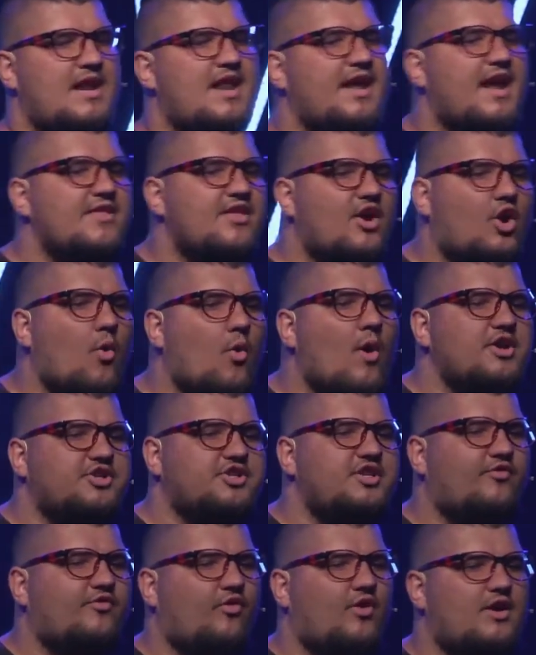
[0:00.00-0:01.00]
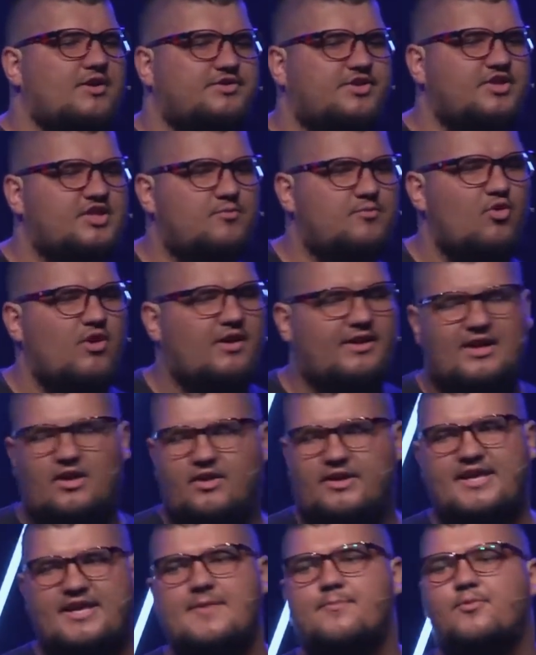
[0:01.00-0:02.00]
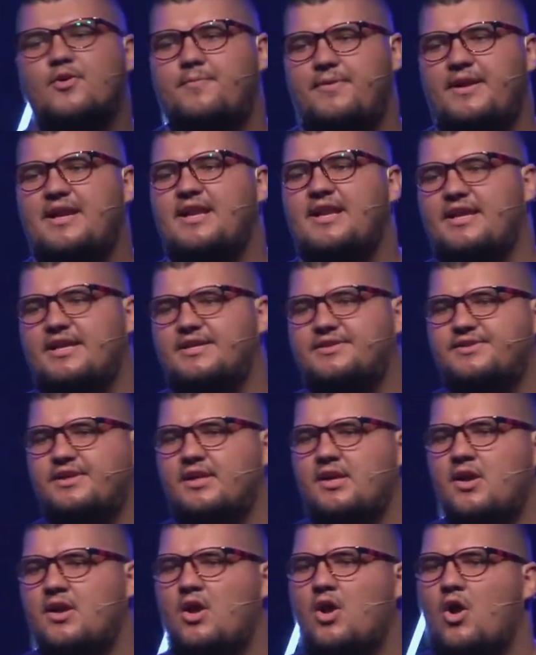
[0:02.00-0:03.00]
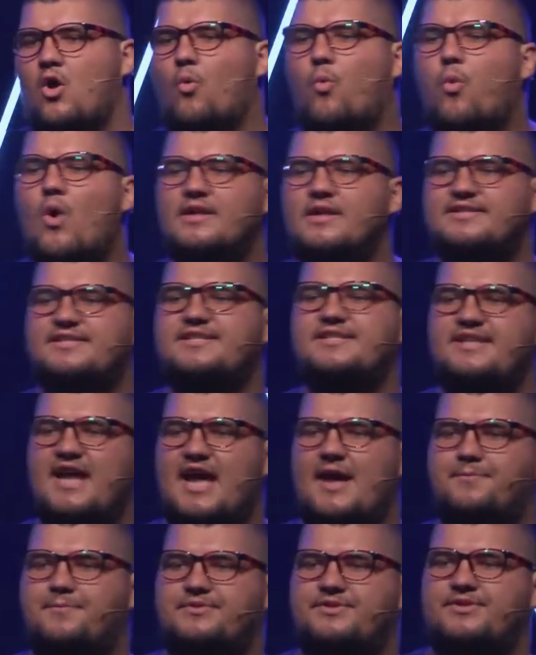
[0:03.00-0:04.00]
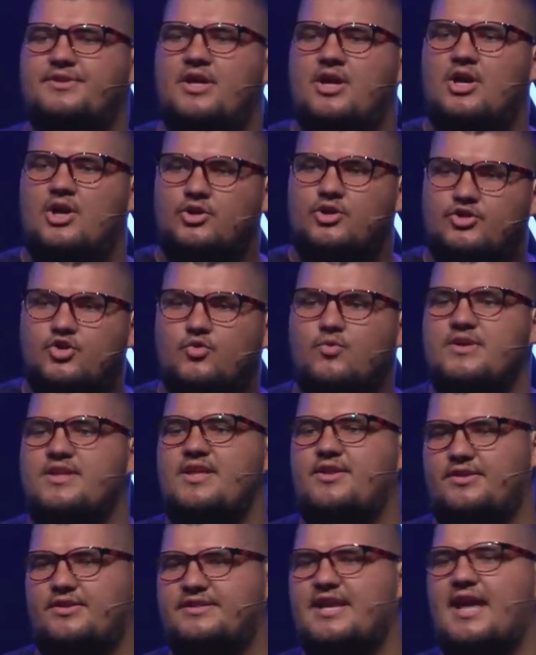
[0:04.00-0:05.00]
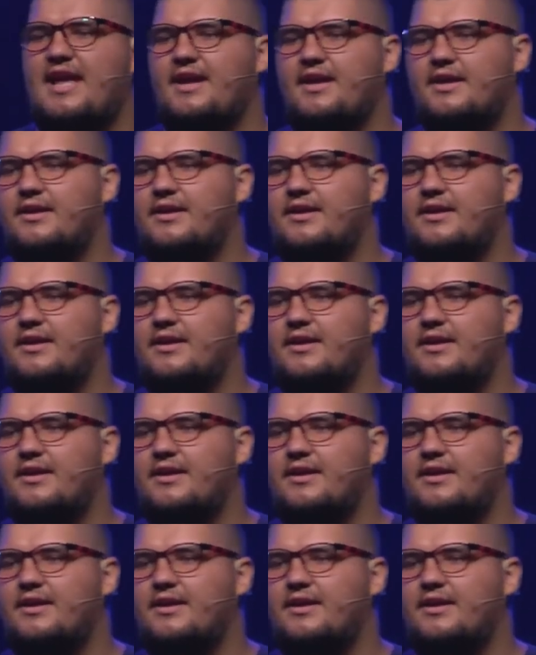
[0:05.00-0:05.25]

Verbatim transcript: again, the question for us this morning that I'll keep repeating is what steps do we need to take?